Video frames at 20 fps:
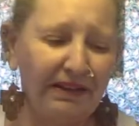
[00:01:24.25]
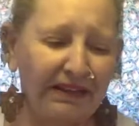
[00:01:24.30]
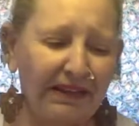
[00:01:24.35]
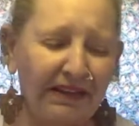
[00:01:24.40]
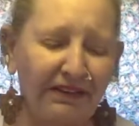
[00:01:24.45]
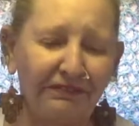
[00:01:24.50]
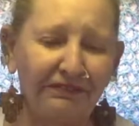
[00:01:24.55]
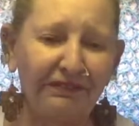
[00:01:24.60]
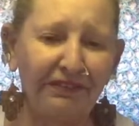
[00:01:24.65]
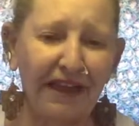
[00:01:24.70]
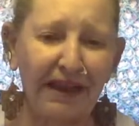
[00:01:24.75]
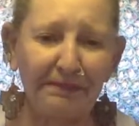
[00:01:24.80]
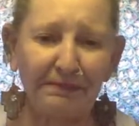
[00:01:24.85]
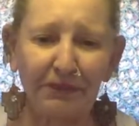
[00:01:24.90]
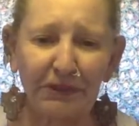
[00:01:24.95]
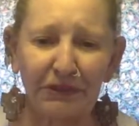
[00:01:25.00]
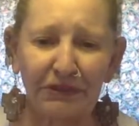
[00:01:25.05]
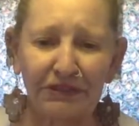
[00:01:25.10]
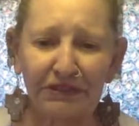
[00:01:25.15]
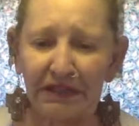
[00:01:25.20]
Got a fly
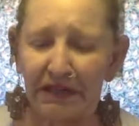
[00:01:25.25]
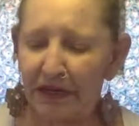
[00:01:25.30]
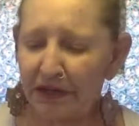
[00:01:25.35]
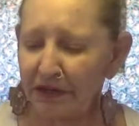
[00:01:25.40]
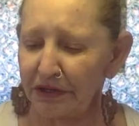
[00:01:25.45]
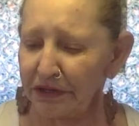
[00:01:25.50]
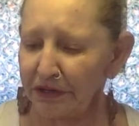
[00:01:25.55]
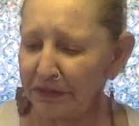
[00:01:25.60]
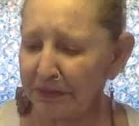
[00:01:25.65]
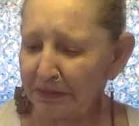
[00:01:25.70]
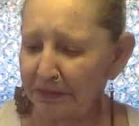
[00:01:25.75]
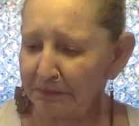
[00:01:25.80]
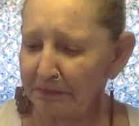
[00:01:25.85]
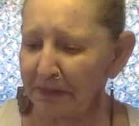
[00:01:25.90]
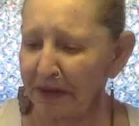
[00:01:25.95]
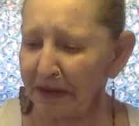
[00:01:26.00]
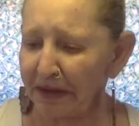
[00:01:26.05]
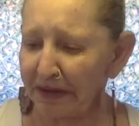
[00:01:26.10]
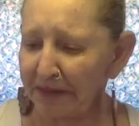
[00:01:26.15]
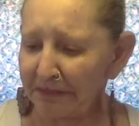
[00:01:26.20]
person in it. It's
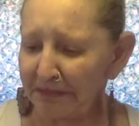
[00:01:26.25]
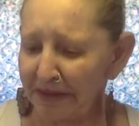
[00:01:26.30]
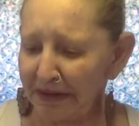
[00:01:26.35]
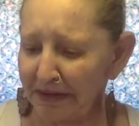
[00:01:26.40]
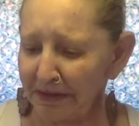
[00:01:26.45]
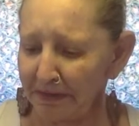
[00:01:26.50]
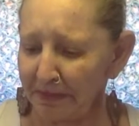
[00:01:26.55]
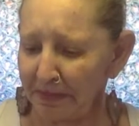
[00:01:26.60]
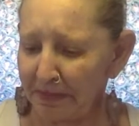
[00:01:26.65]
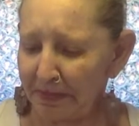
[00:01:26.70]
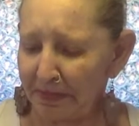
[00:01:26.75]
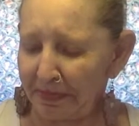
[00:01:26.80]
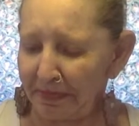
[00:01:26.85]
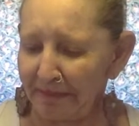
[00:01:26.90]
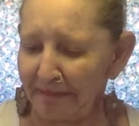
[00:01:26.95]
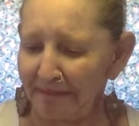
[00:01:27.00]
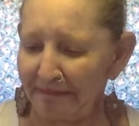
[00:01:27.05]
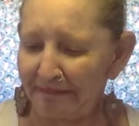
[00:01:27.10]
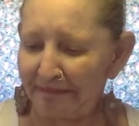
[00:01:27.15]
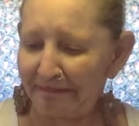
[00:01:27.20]
bugging me.
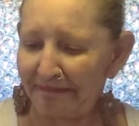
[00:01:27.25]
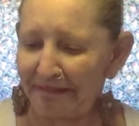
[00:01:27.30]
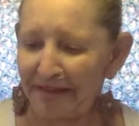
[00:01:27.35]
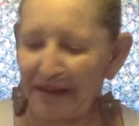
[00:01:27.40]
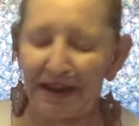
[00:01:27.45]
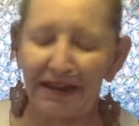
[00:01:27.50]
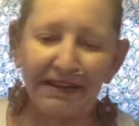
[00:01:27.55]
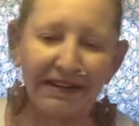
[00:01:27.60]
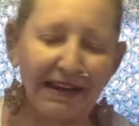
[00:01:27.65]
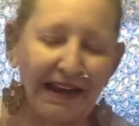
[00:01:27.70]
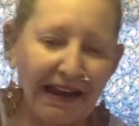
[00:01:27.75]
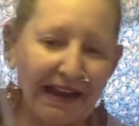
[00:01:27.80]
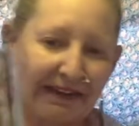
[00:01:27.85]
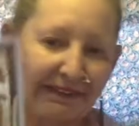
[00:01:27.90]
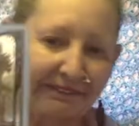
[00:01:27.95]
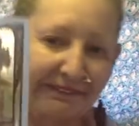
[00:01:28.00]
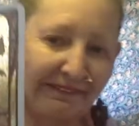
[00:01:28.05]
Okay, yeah.